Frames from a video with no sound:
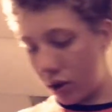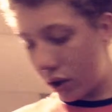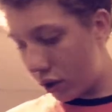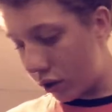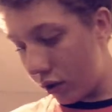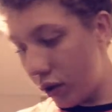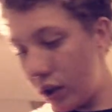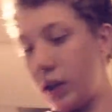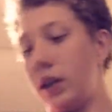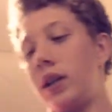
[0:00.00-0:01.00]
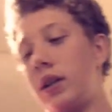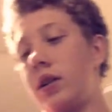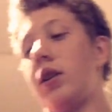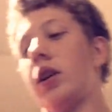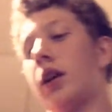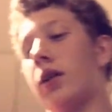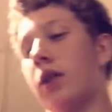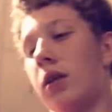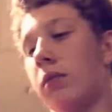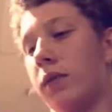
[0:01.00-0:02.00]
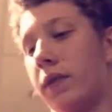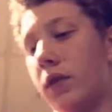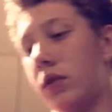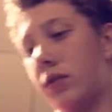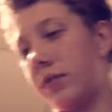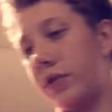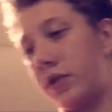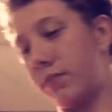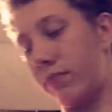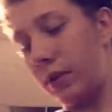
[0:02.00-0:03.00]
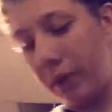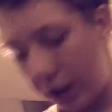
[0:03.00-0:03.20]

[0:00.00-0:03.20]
oh, I gotta cut my phone. Oh, my